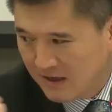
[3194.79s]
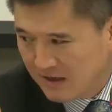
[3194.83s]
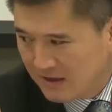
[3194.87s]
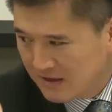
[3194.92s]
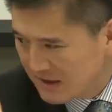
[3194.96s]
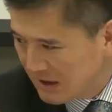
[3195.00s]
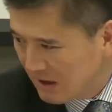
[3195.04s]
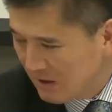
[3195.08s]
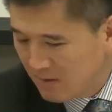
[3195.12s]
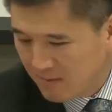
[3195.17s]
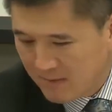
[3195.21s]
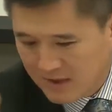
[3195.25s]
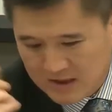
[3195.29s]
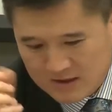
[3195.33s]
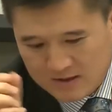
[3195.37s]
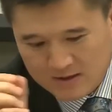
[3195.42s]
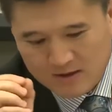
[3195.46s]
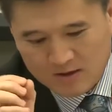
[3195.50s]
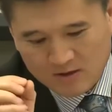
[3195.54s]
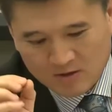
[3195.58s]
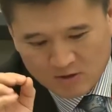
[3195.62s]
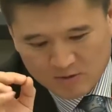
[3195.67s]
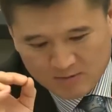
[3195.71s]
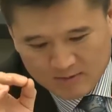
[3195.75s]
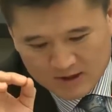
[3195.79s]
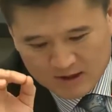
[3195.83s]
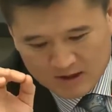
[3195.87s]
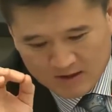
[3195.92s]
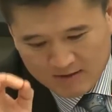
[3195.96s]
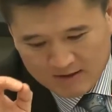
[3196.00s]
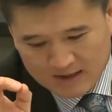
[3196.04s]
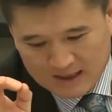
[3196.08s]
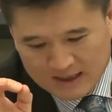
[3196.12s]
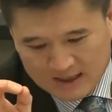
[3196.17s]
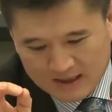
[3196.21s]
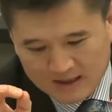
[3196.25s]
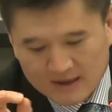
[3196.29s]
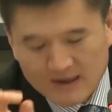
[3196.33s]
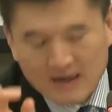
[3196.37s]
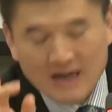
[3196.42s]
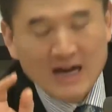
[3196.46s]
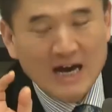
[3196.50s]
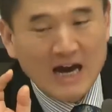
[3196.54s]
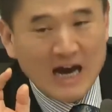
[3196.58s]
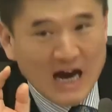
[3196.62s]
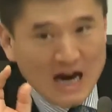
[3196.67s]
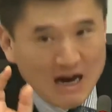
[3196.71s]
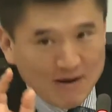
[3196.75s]
Sherry mentioned a little bit already,
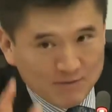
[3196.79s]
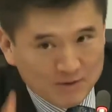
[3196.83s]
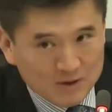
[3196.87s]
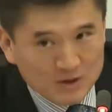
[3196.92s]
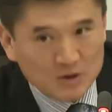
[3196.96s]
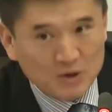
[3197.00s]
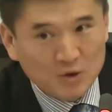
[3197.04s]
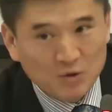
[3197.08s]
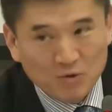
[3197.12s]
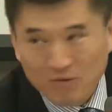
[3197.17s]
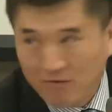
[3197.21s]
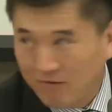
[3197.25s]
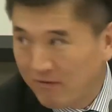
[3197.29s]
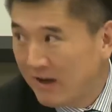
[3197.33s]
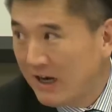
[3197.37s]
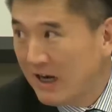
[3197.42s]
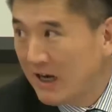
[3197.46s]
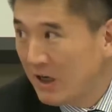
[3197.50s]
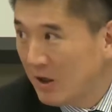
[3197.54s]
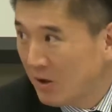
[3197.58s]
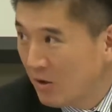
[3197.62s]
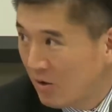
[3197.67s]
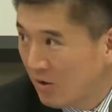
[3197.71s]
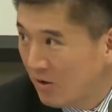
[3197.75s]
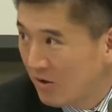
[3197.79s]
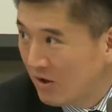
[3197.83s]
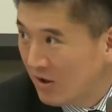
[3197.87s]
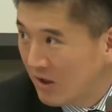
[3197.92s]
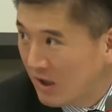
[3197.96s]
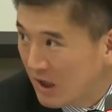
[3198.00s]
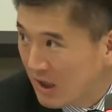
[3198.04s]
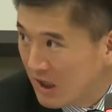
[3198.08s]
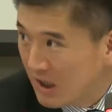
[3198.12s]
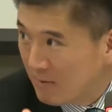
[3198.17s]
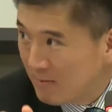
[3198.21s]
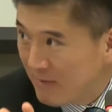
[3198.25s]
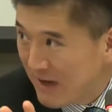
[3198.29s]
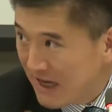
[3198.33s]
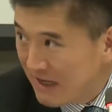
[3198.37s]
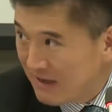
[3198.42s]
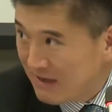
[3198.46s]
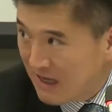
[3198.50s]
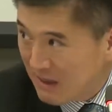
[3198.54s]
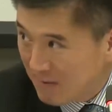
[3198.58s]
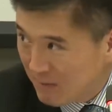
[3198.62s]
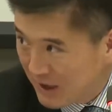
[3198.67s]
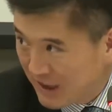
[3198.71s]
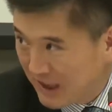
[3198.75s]
after you file a
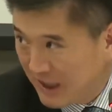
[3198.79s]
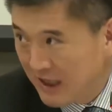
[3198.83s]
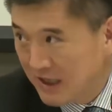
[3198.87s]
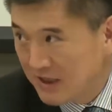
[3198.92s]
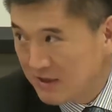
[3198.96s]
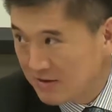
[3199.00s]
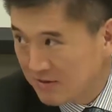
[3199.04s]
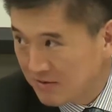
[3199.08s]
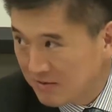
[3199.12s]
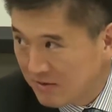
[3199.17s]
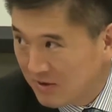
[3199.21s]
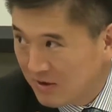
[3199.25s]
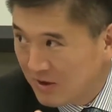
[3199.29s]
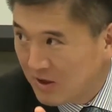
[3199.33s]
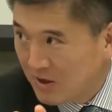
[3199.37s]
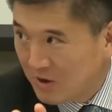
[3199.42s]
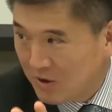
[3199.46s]
patent application,